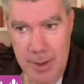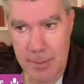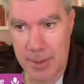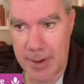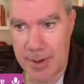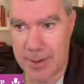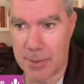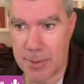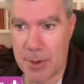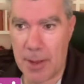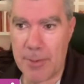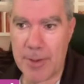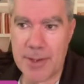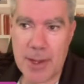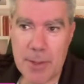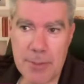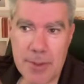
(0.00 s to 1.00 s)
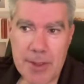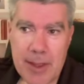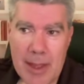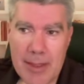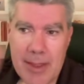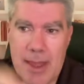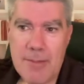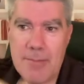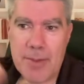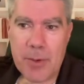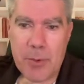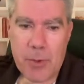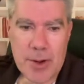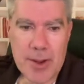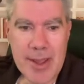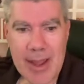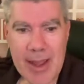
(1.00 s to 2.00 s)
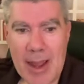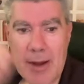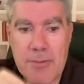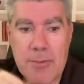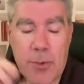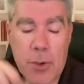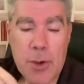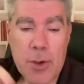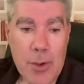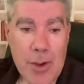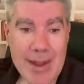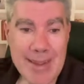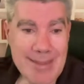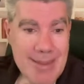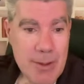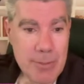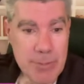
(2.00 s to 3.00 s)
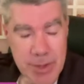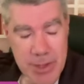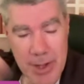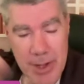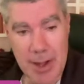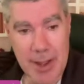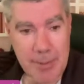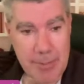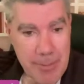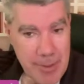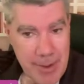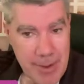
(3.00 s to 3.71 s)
but it's probably something that they've been working on for quite some time.